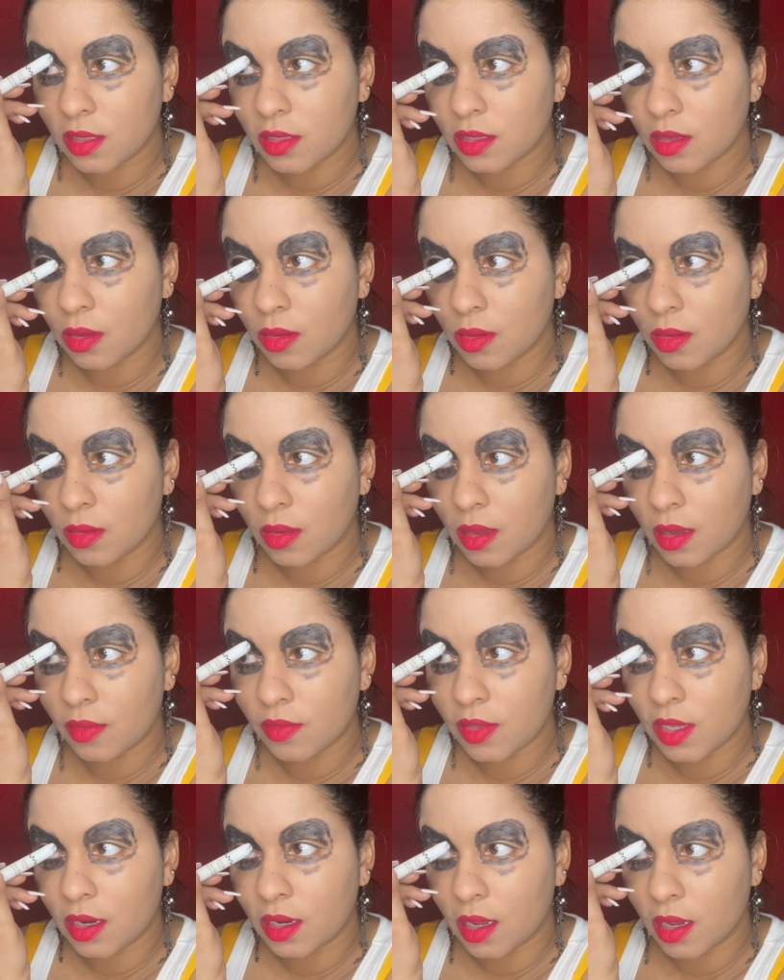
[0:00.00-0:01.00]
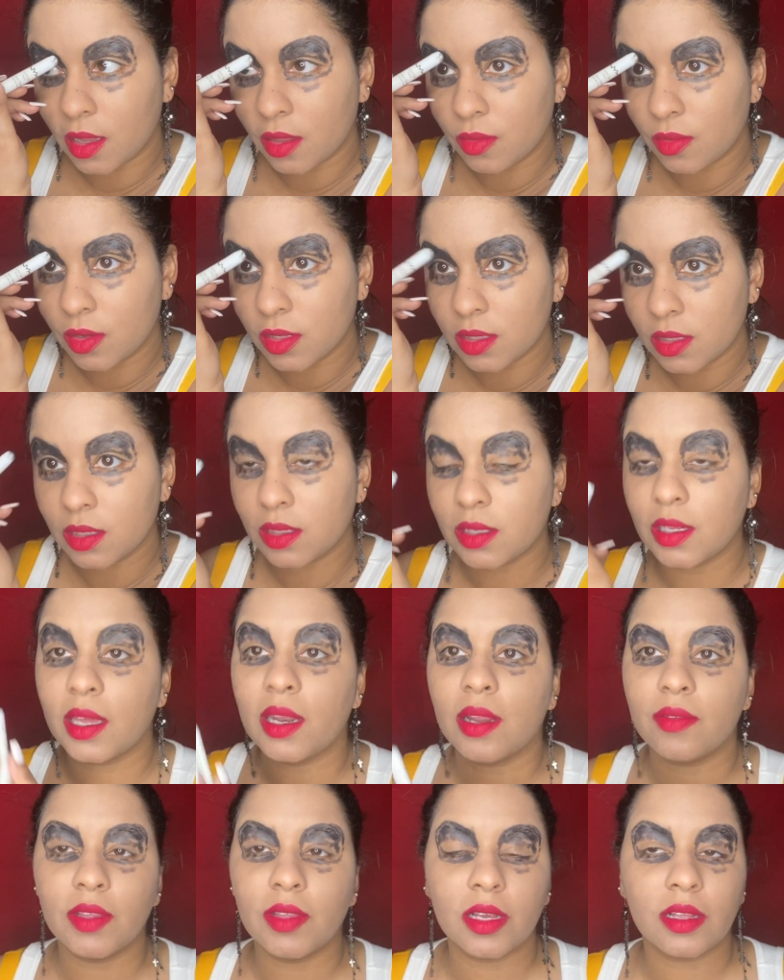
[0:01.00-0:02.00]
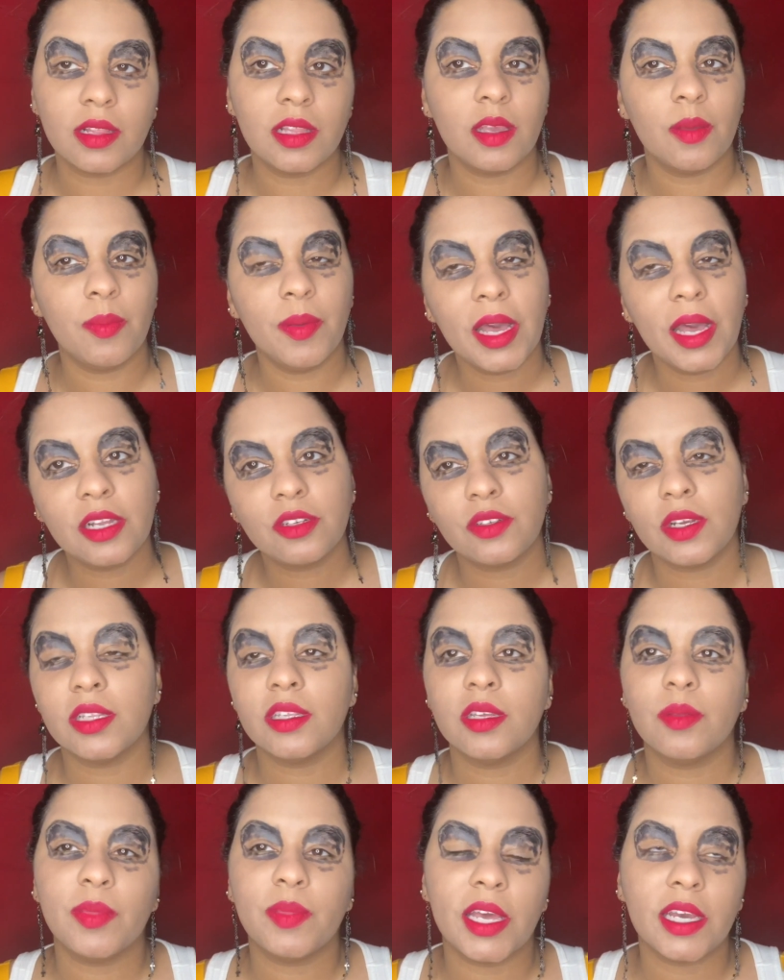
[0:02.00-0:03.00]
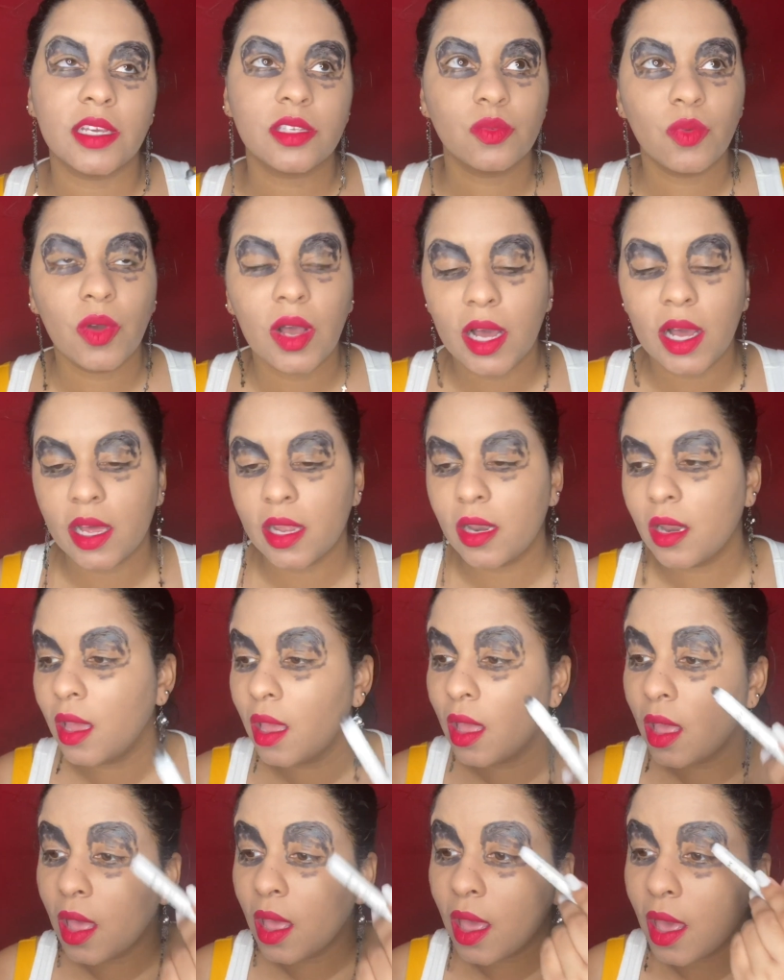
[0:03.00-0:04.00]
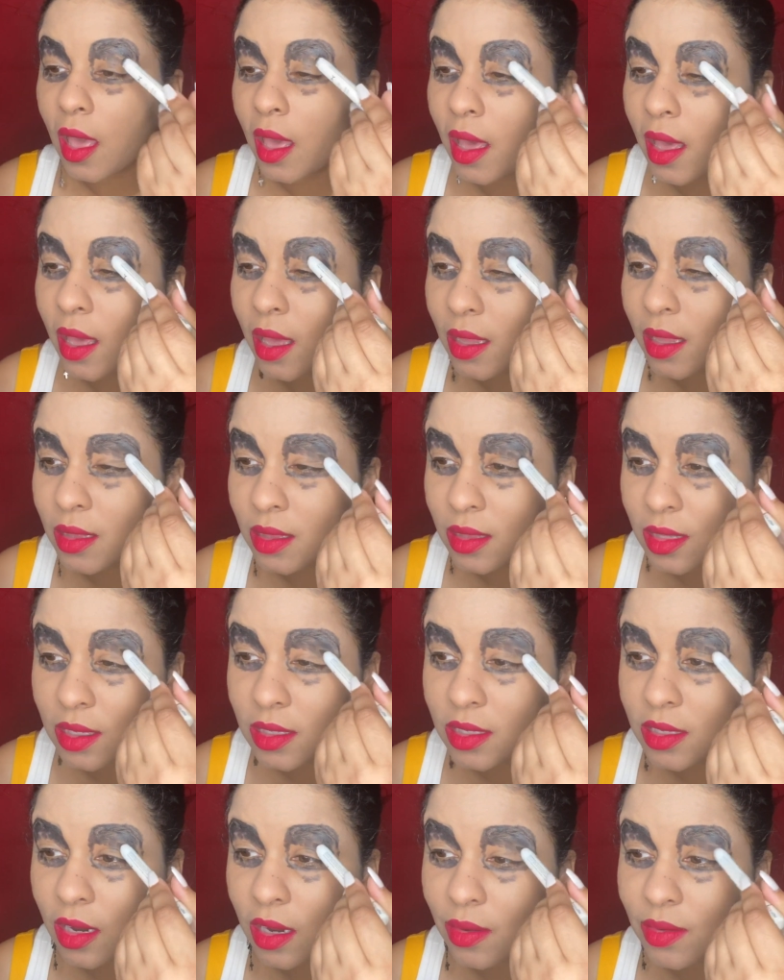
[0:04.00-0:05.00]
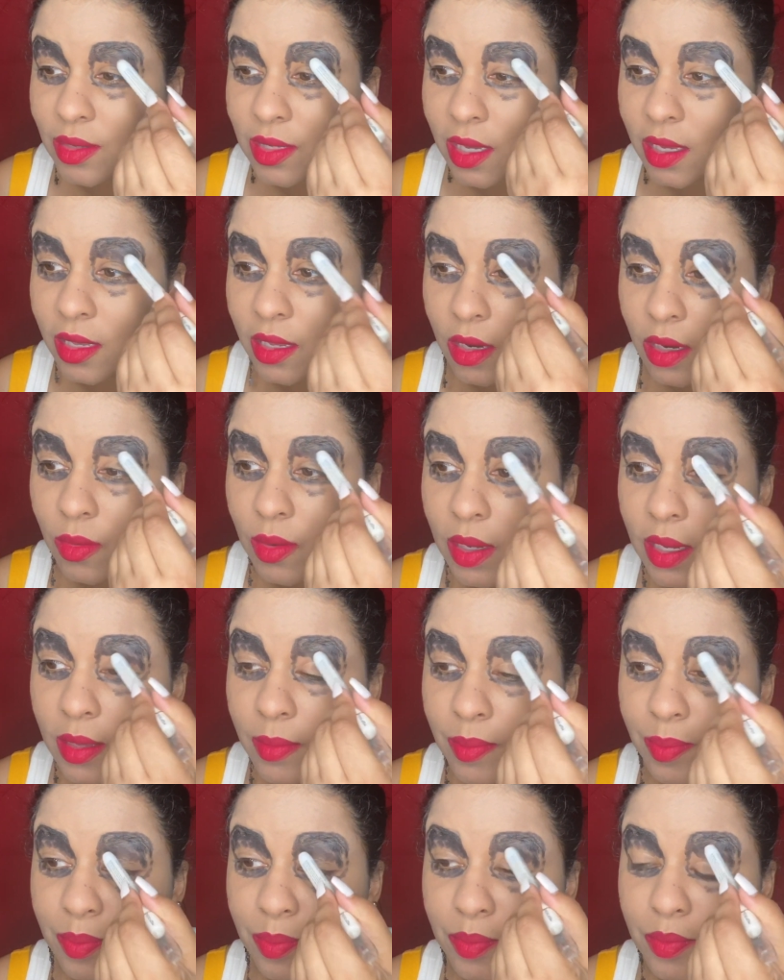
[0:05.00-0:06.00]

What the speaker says: So I've done other ones instead. I've done Cleopatra, I did Black Swan, and this year I was like, you know what?